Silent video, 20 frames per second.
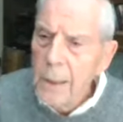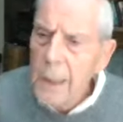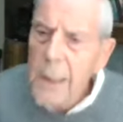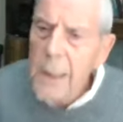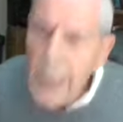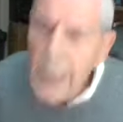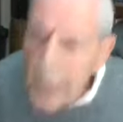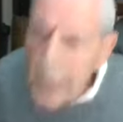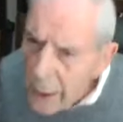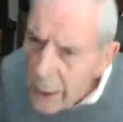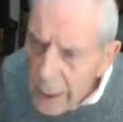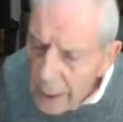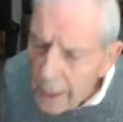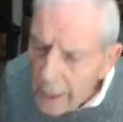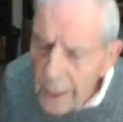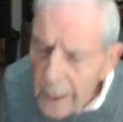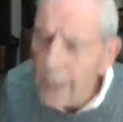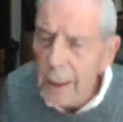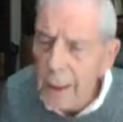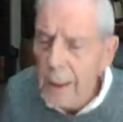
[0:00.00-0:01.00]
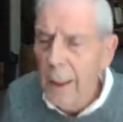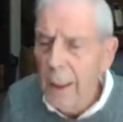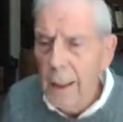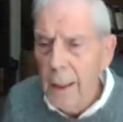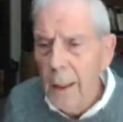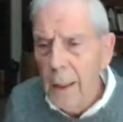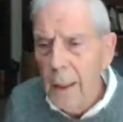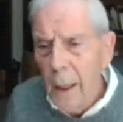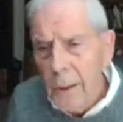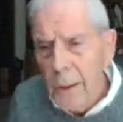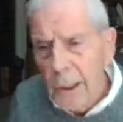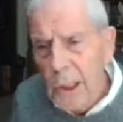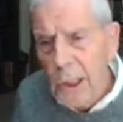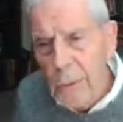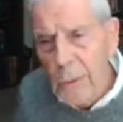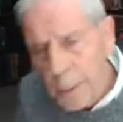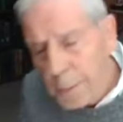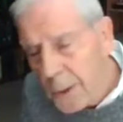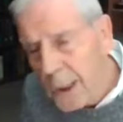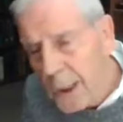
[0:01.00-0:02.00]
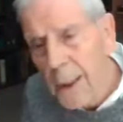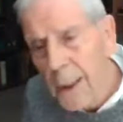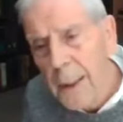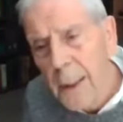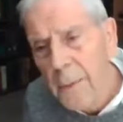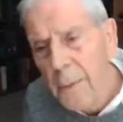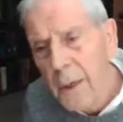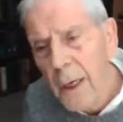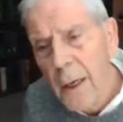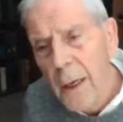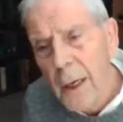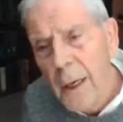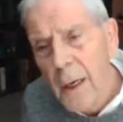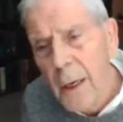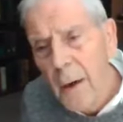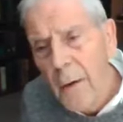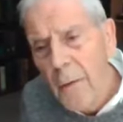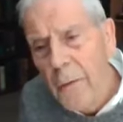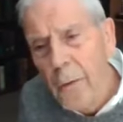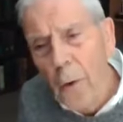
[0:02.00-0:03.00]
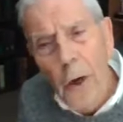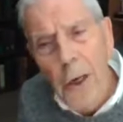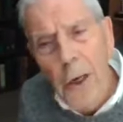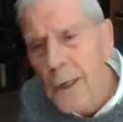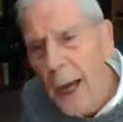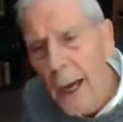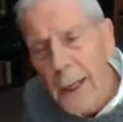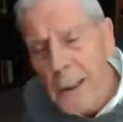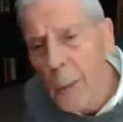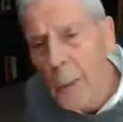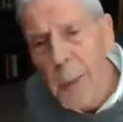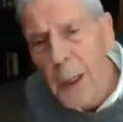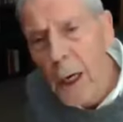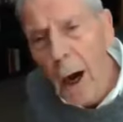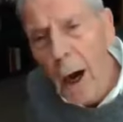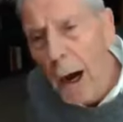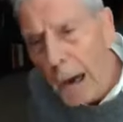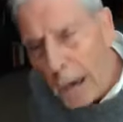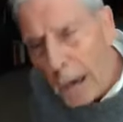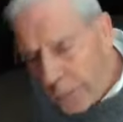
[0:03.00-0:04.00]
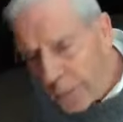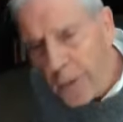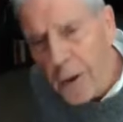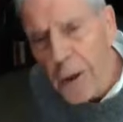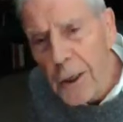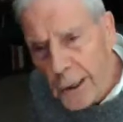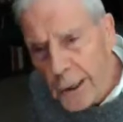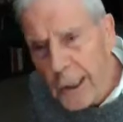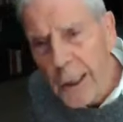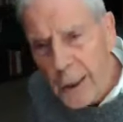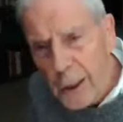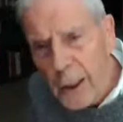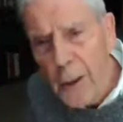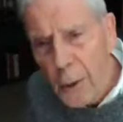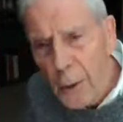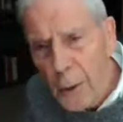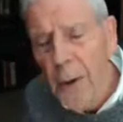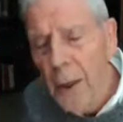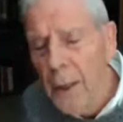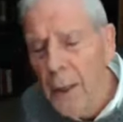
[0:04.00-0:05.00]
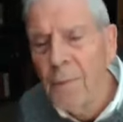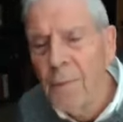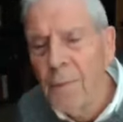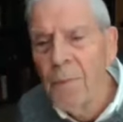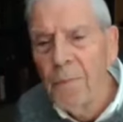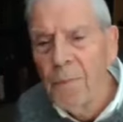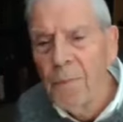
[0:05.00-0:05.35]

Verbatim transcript: to hear scripture, for it not to be offered to you,